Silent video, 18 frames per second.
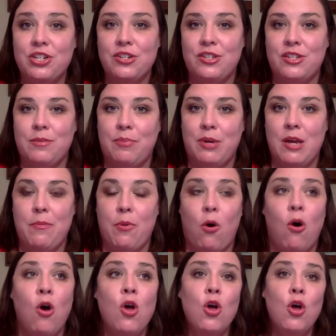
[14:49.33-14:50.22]
to
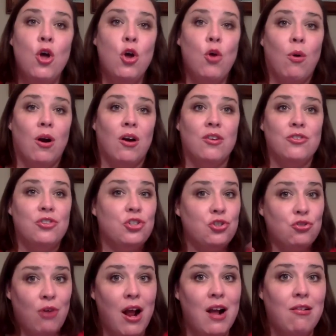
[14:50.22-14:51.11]
people who are
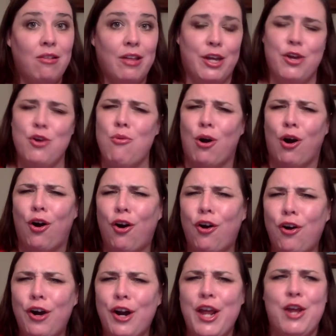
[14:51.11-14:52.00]
struggling, who are
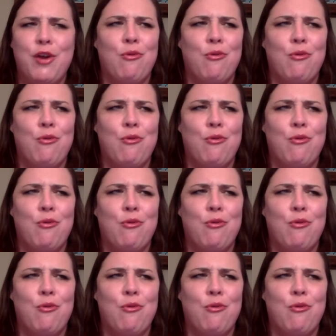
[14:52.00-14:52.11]
hurting,